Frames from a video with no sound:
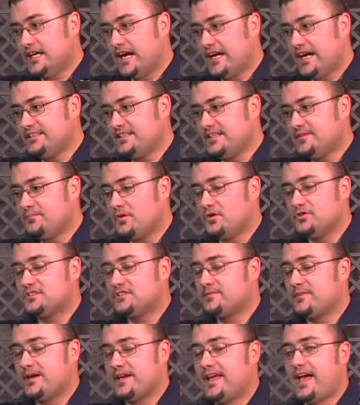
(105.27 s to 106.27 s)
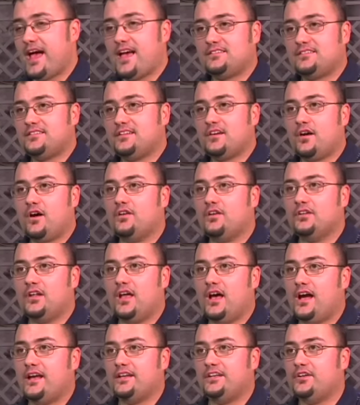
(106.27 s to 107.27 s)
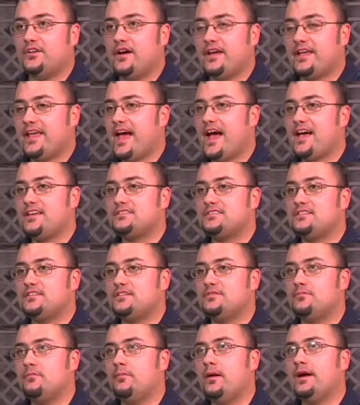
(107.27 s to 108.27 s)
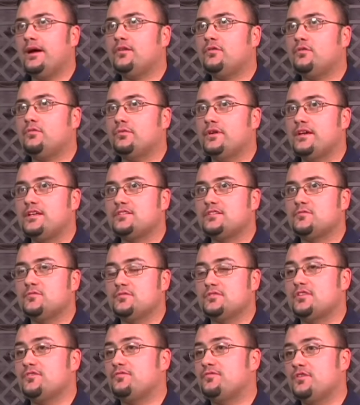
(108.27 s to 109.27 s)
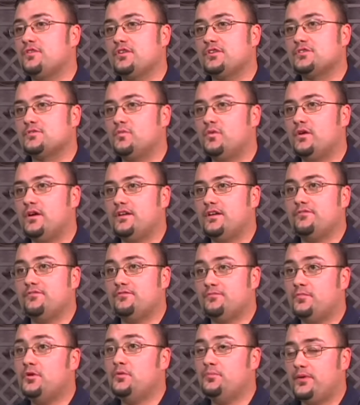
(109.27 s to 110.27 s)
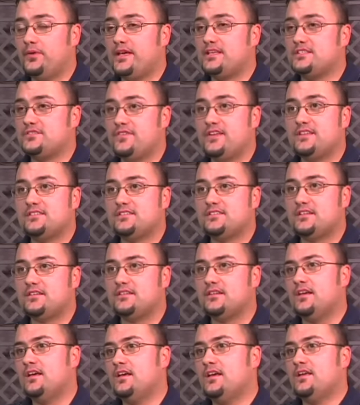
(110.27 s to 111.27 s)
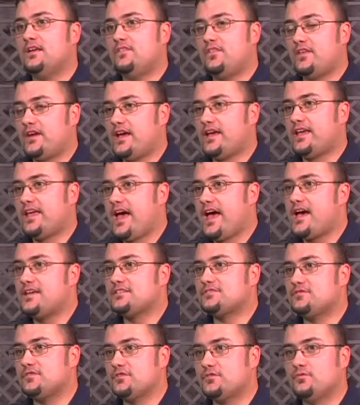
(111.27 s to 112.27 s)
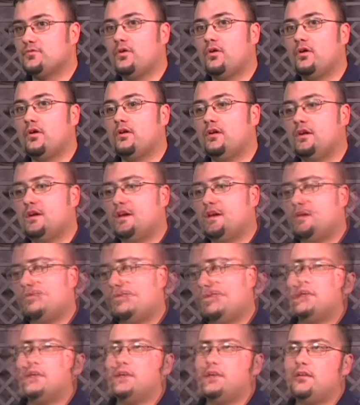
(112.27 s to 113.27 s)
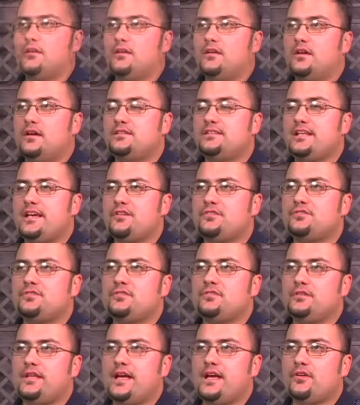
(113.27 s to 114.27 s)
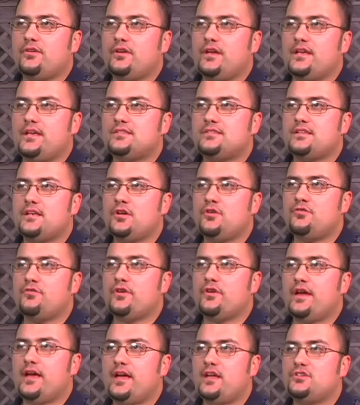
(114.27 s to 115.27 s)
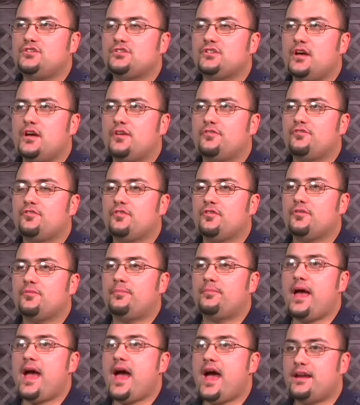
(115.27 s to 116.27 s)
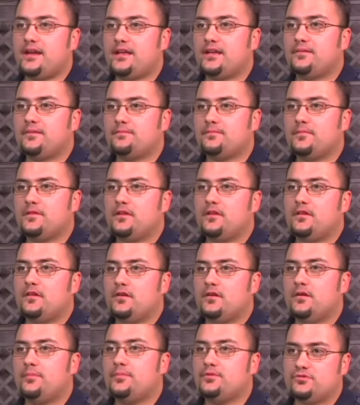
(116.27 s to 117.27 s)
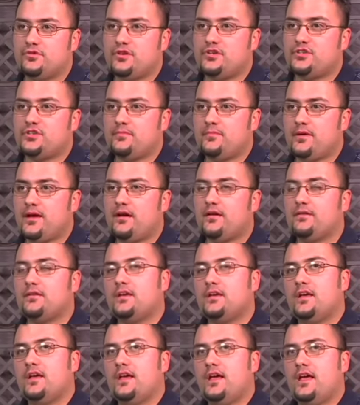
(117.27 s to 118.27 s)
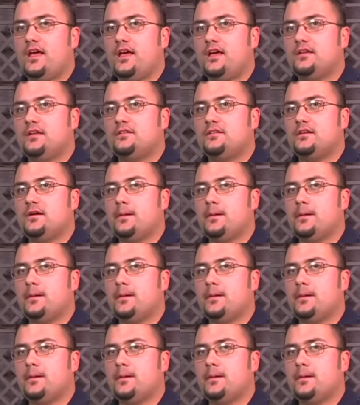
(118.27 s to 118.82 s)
I did most of my casting online. You know, I casted Michael Risk was the first one who plays Vincent that I cast for the role. A day or two later, he sent over a headshot for Patty, or Patricia Mayer, and